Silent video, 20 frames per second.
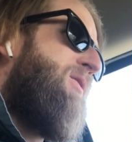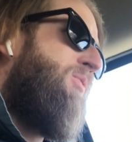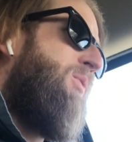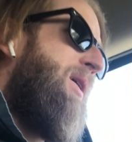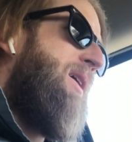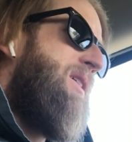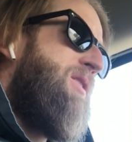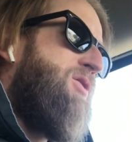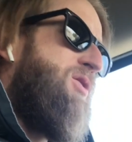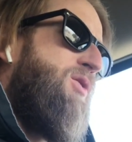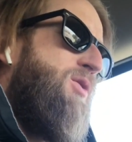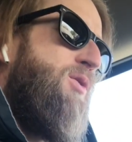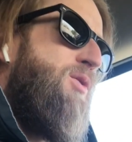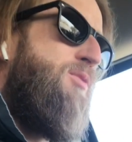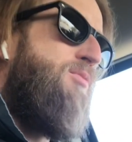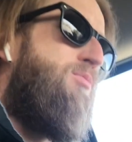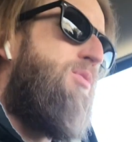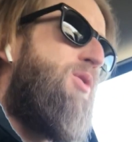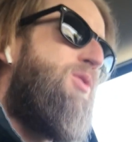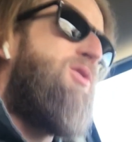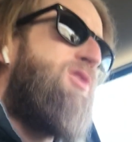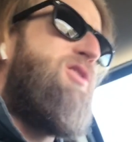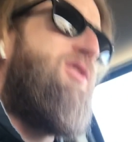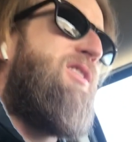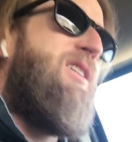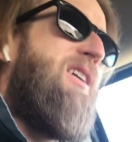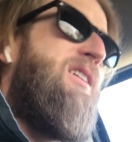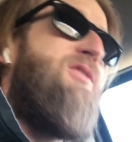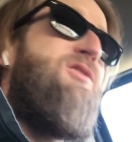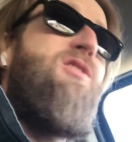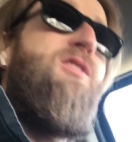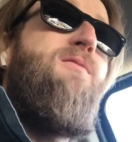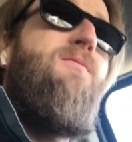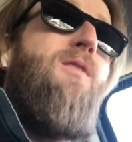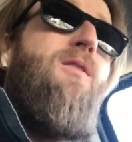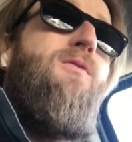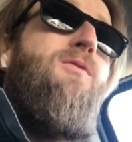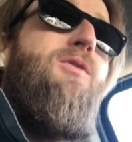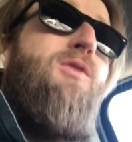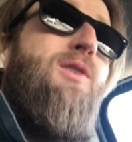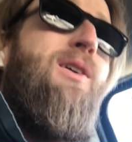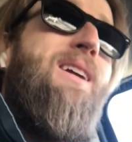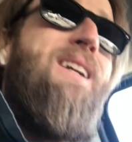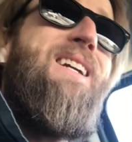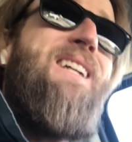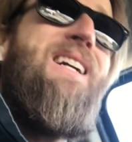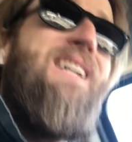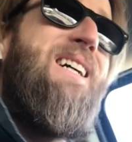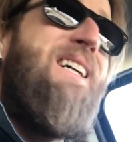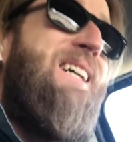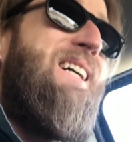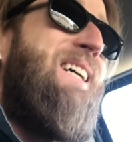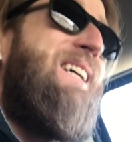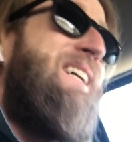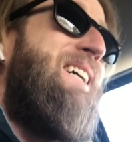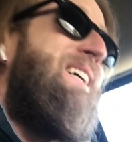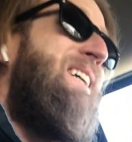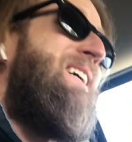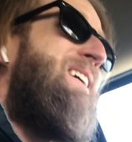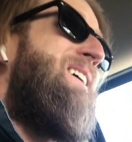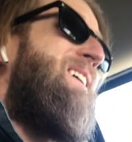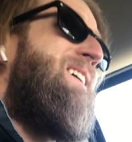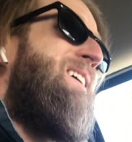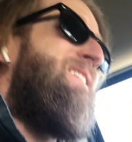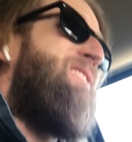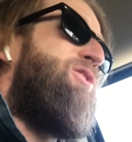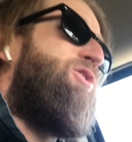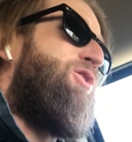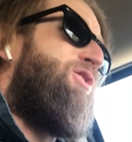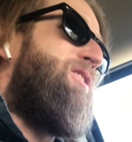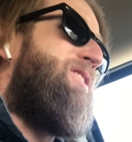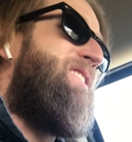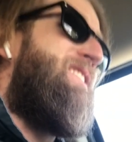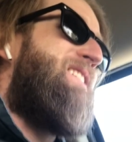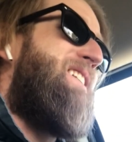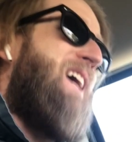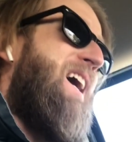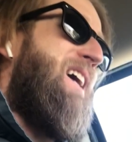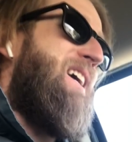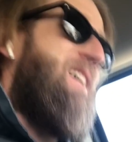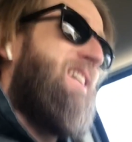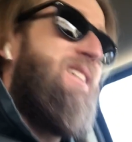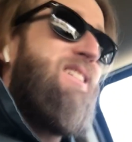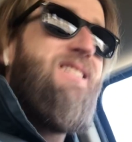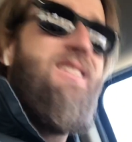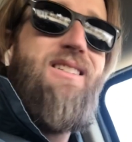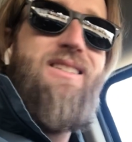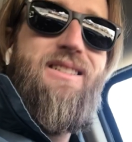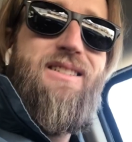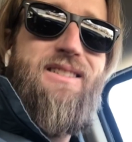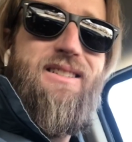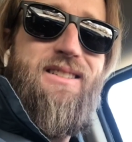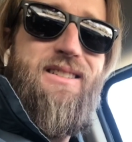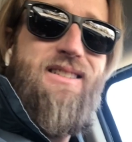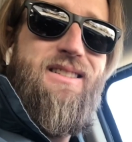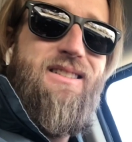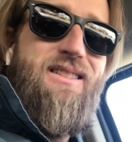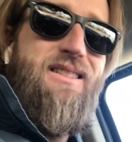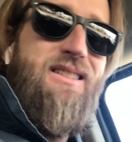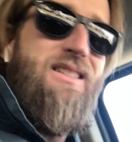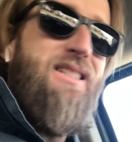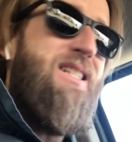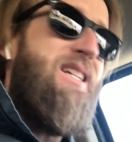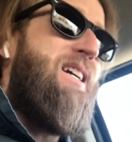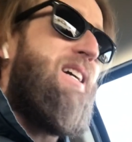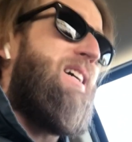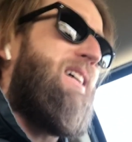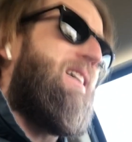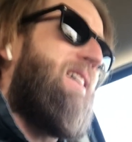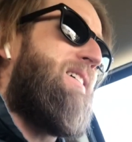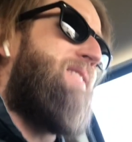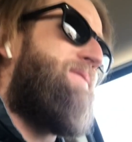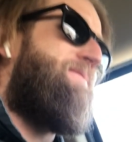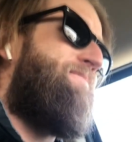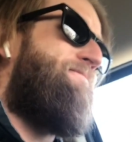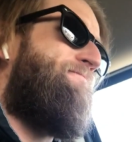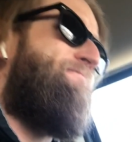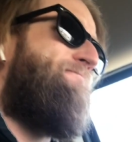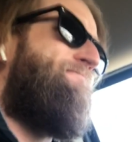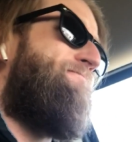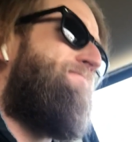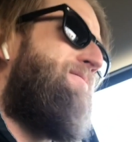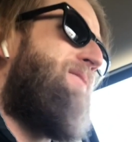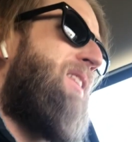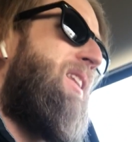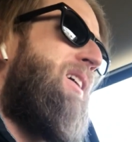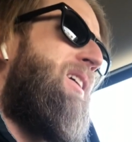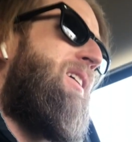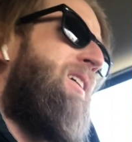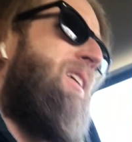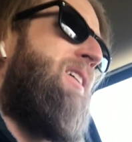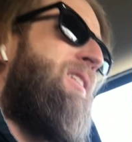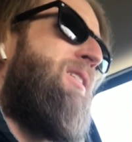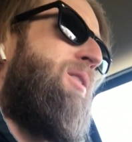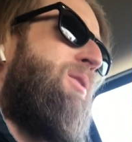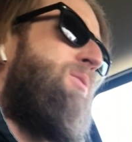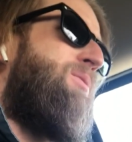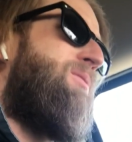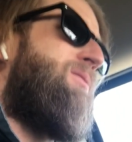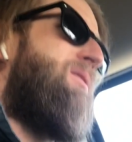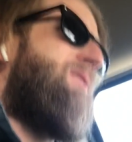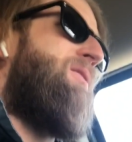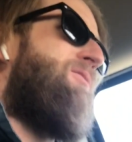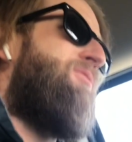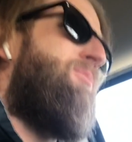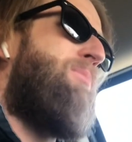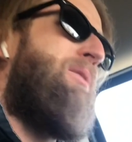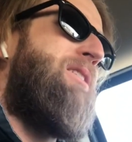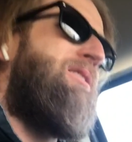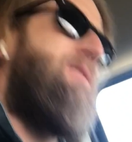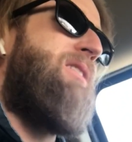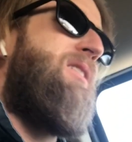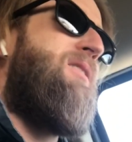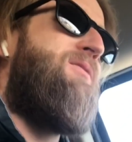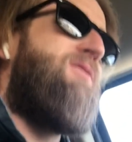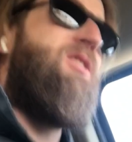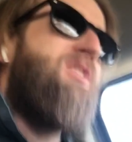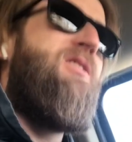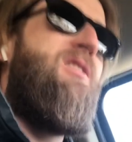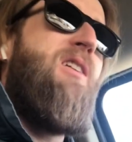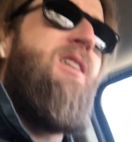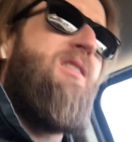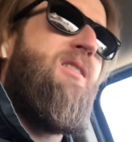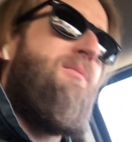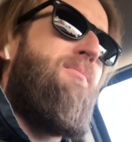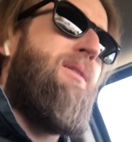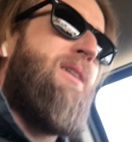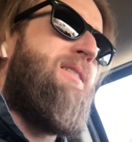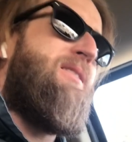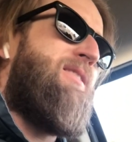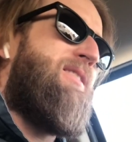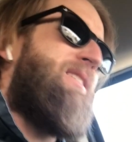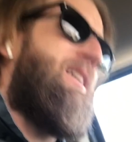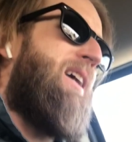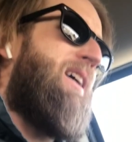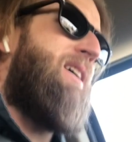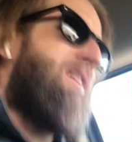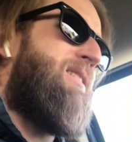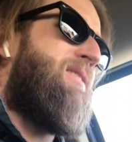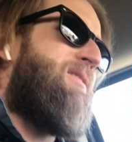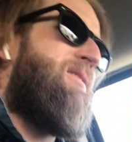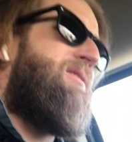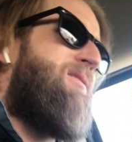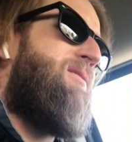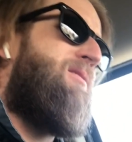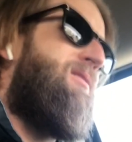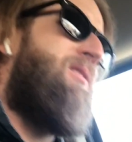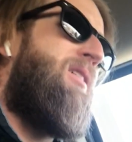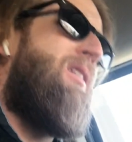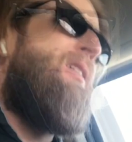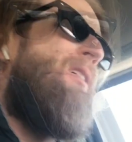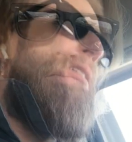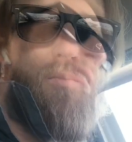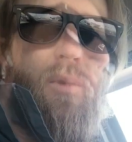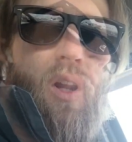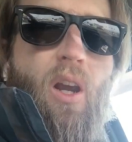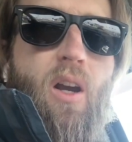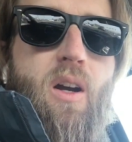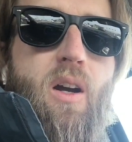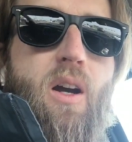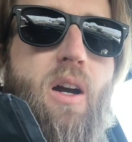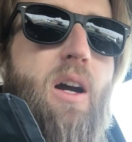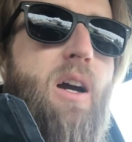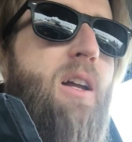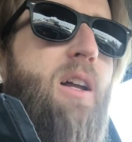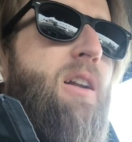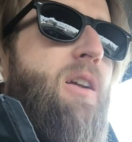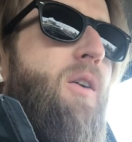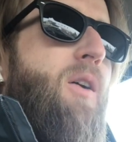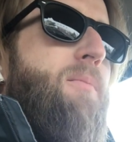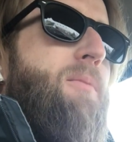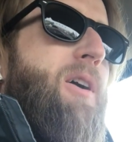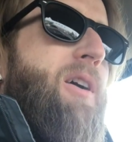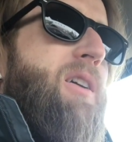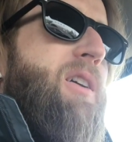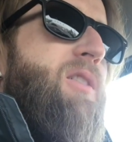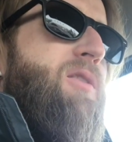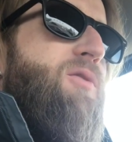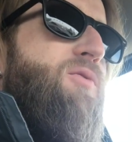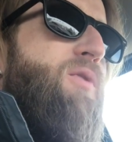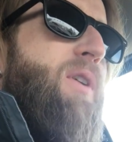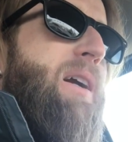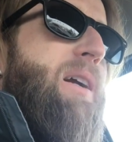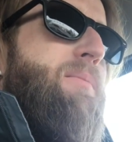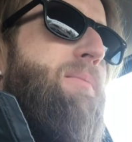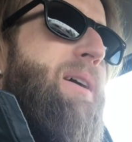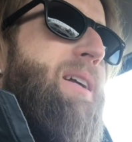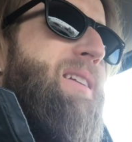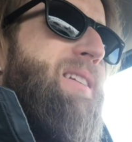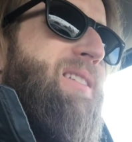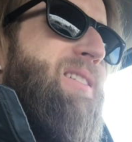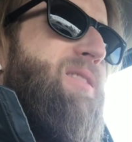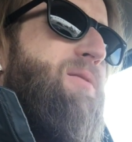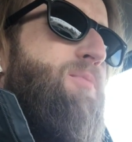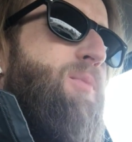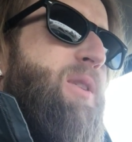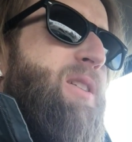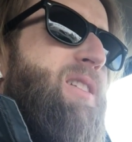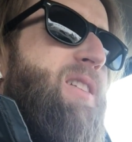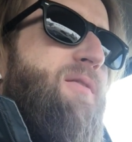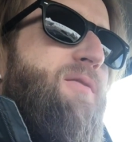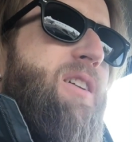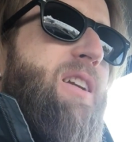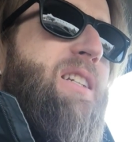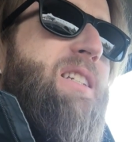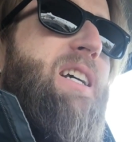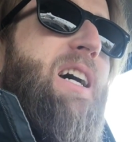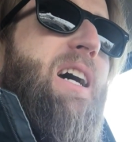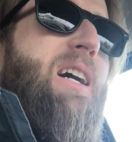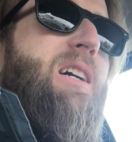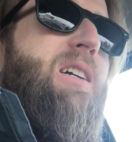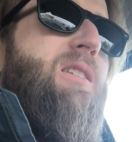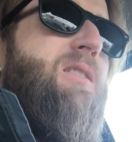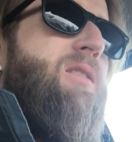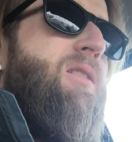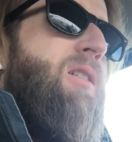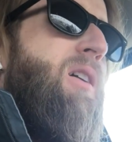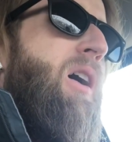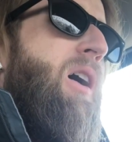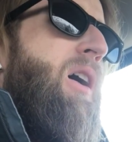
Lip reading: way to boost your energy for free is your diet. Yeah, I know, everybody loves to talk about diets. Now, I'm not here to recommend a specific diet.